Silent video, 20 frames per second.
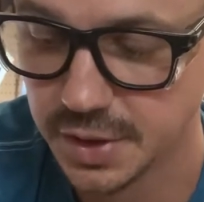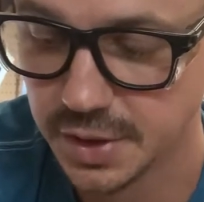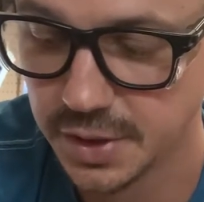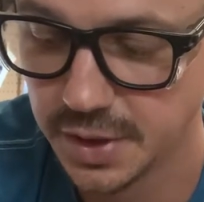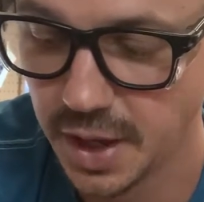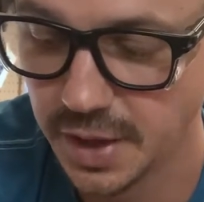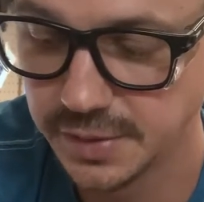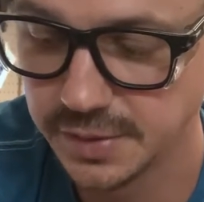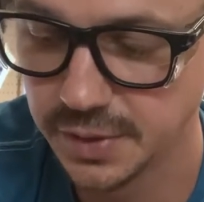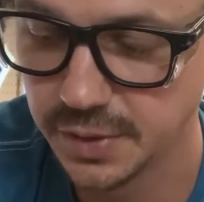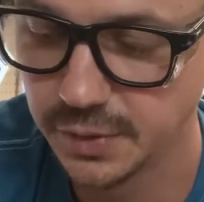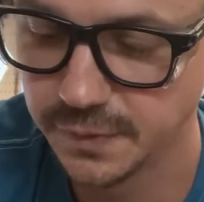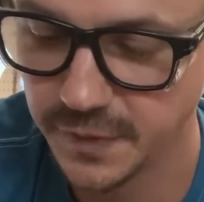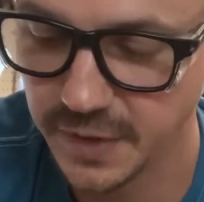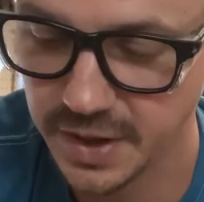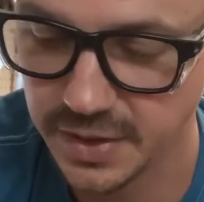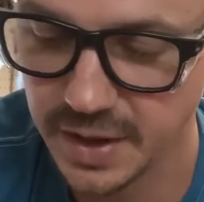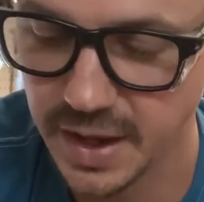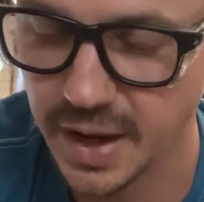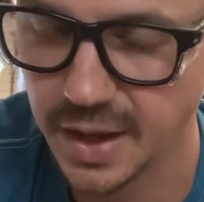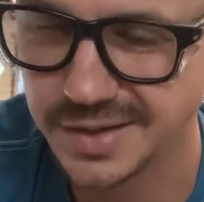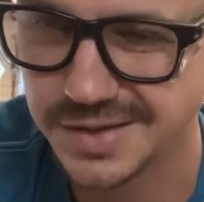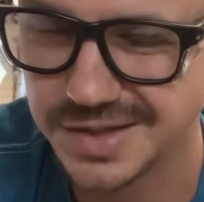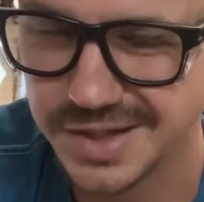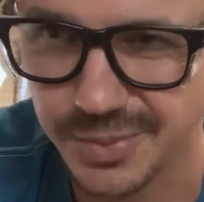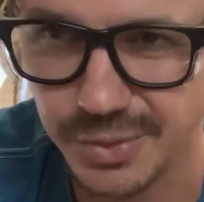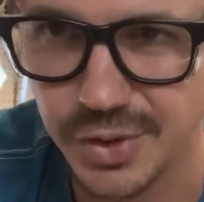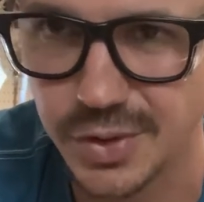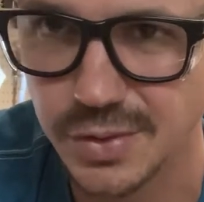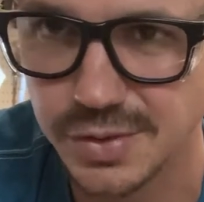And you'll find that on
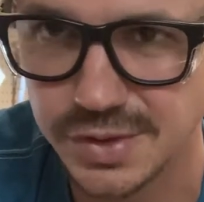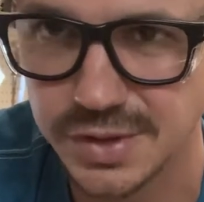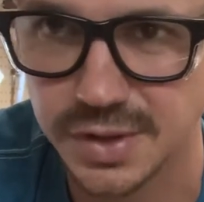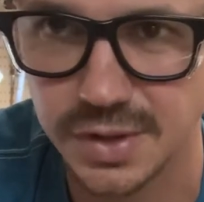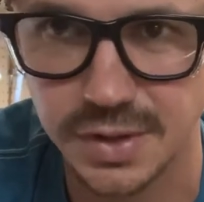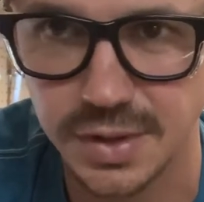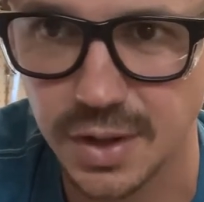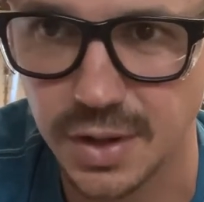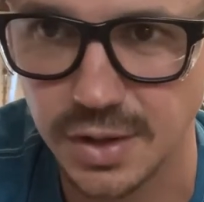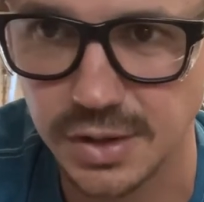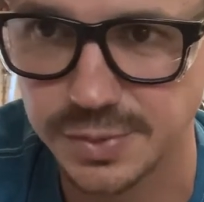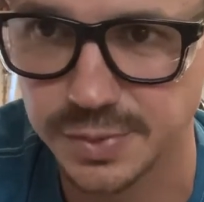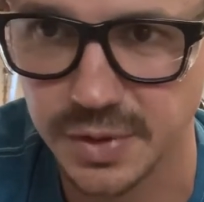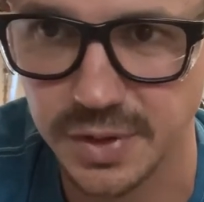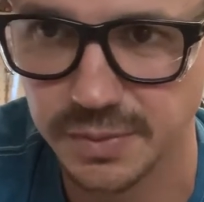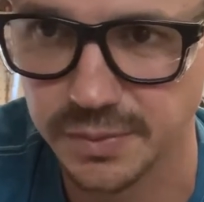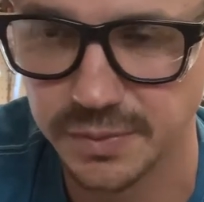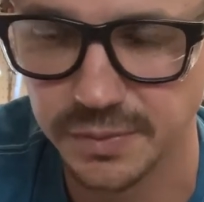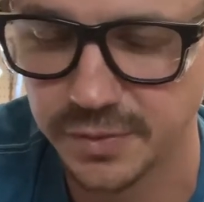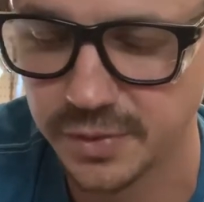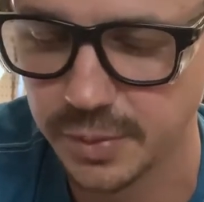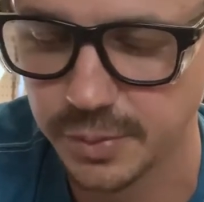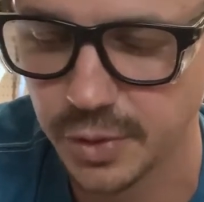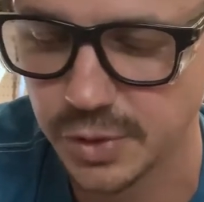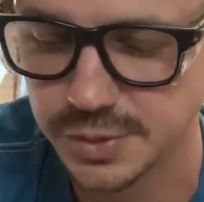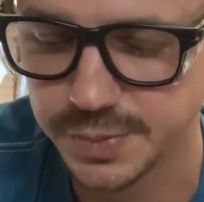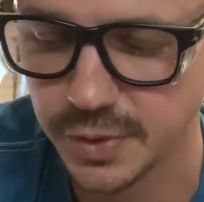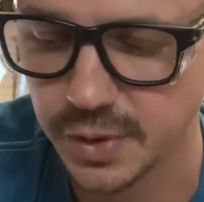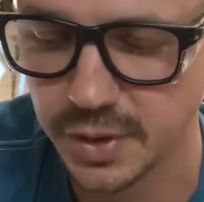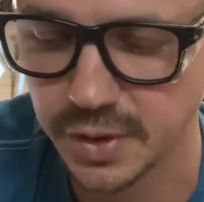some acoustic guitars, but for the
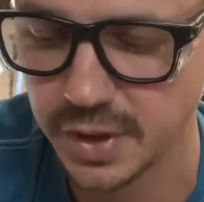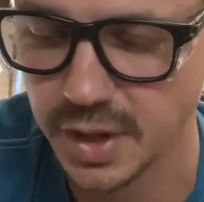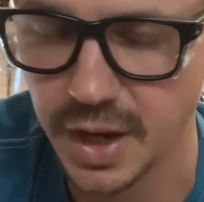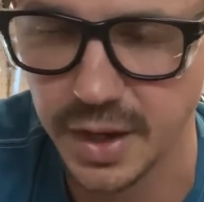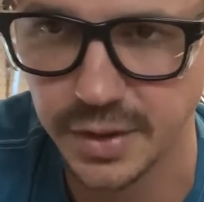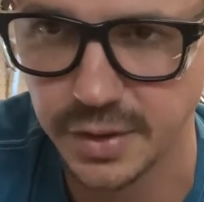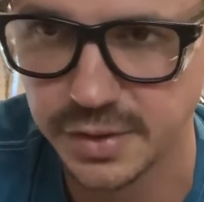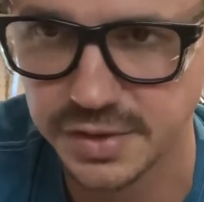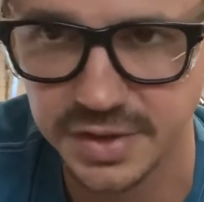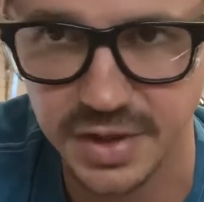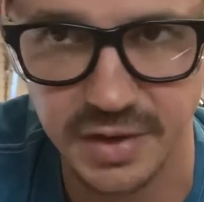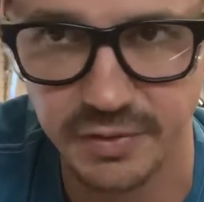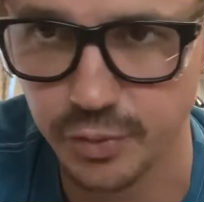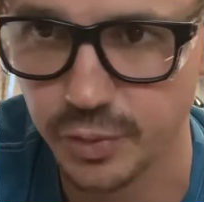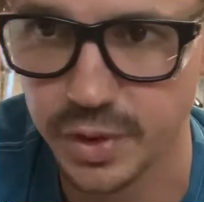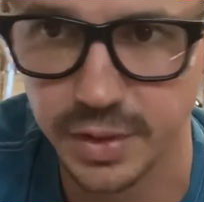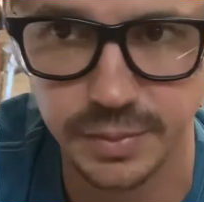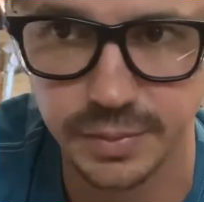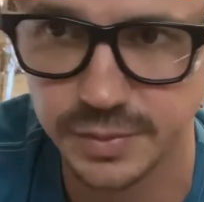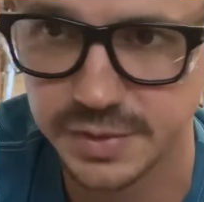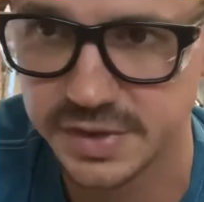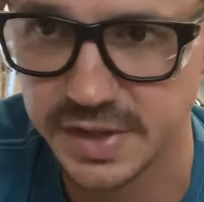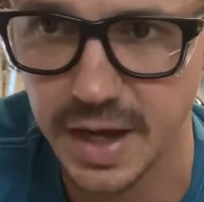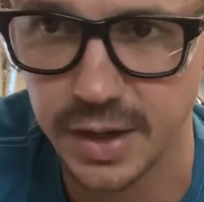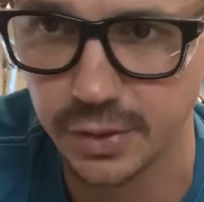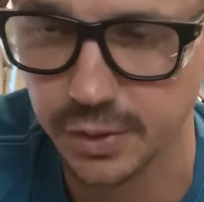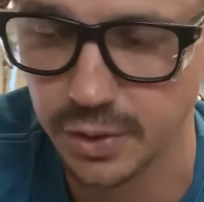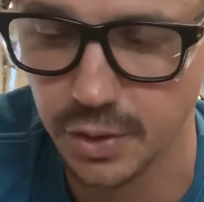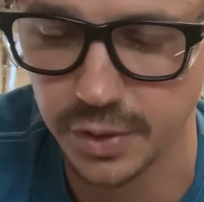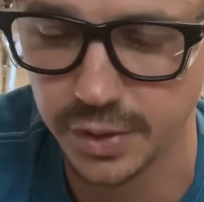most part not. You're just going to have one
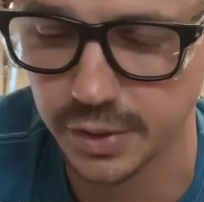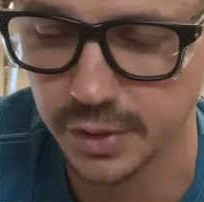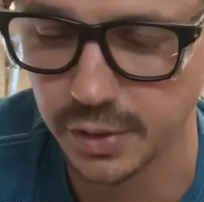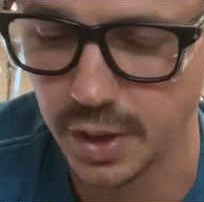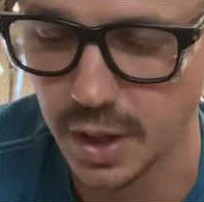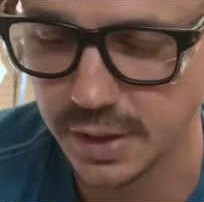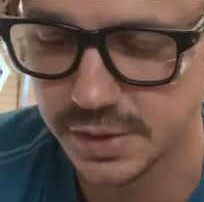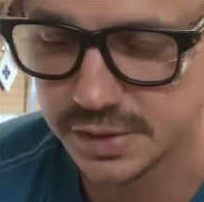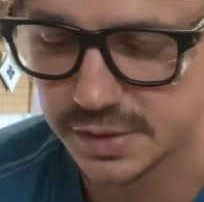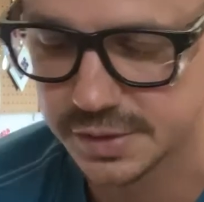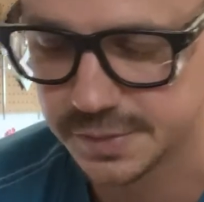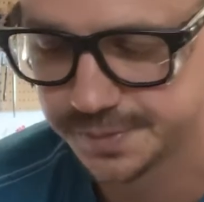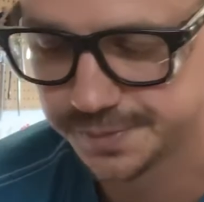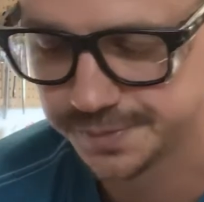saddle going across.